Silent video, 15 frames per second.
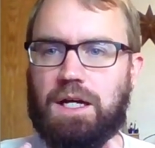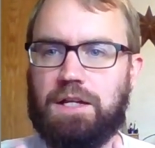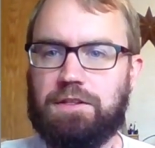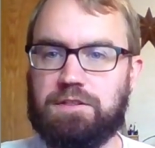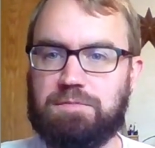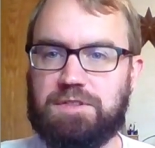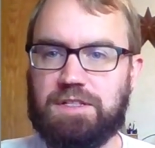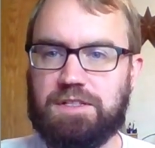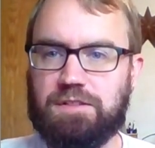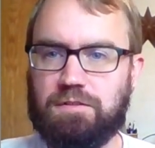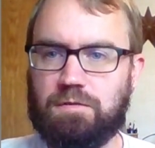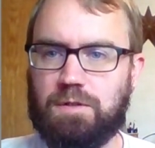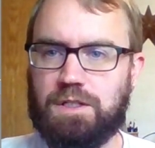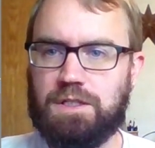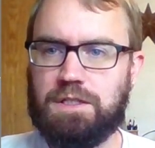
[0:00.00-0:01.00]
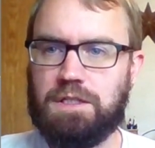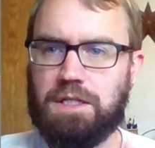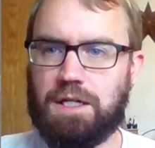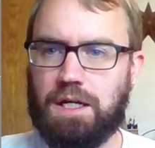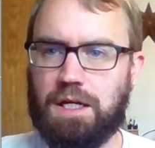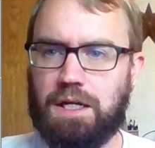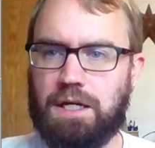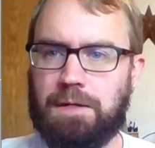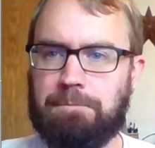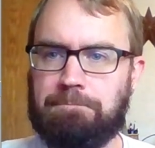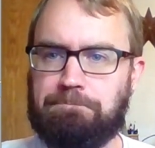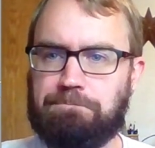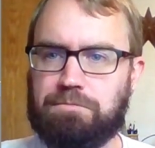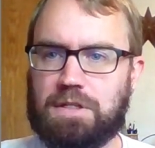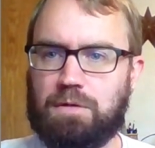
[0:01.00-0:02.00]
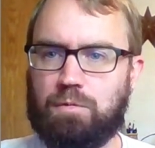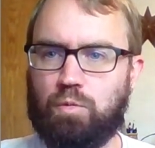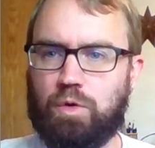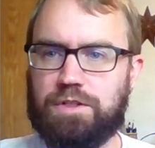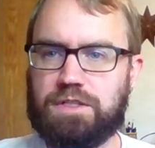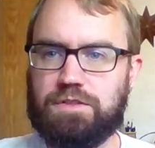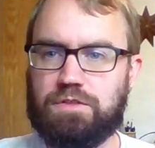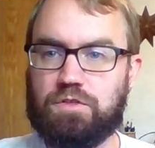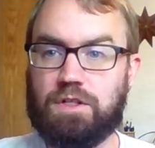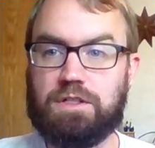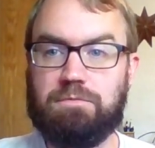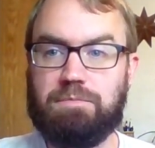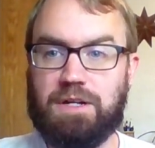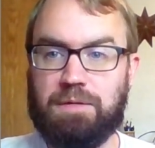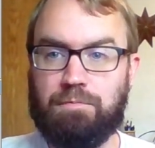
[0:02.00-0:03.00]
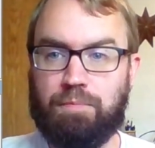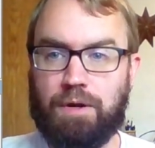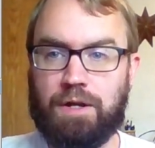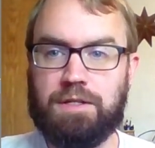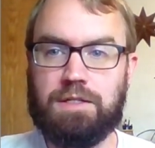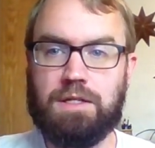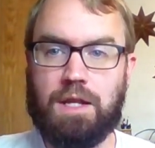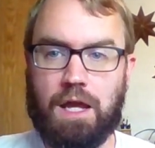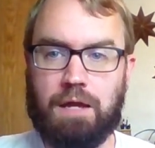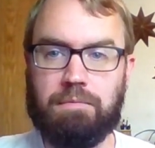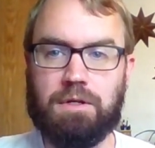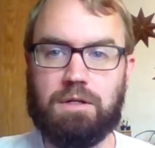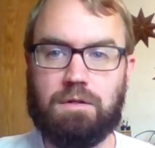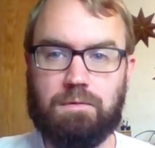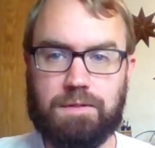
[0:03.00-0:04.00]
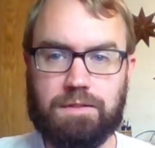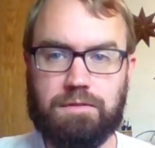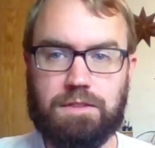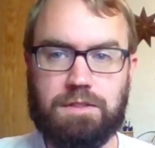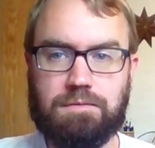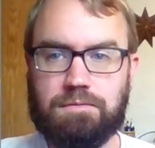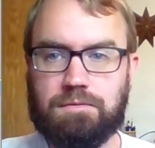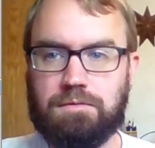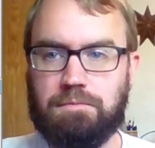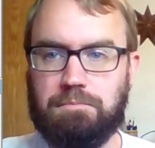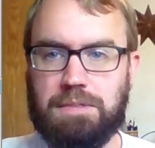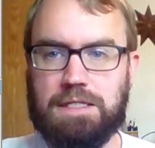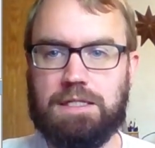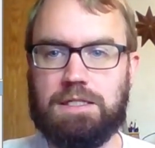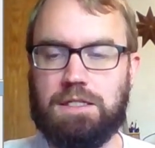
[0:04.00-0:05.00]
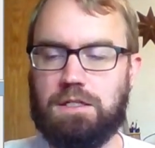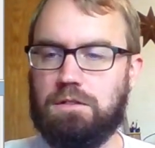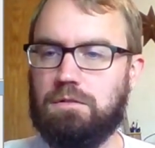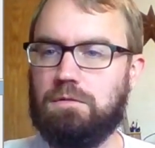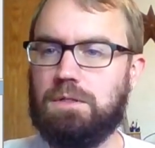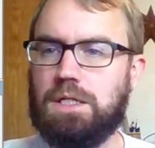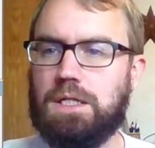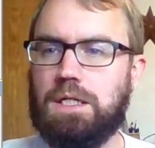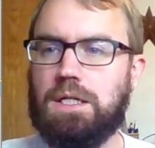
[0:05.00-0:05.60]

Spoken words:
This particular one was constructed by Brendan Emmett Quigley, BEQ.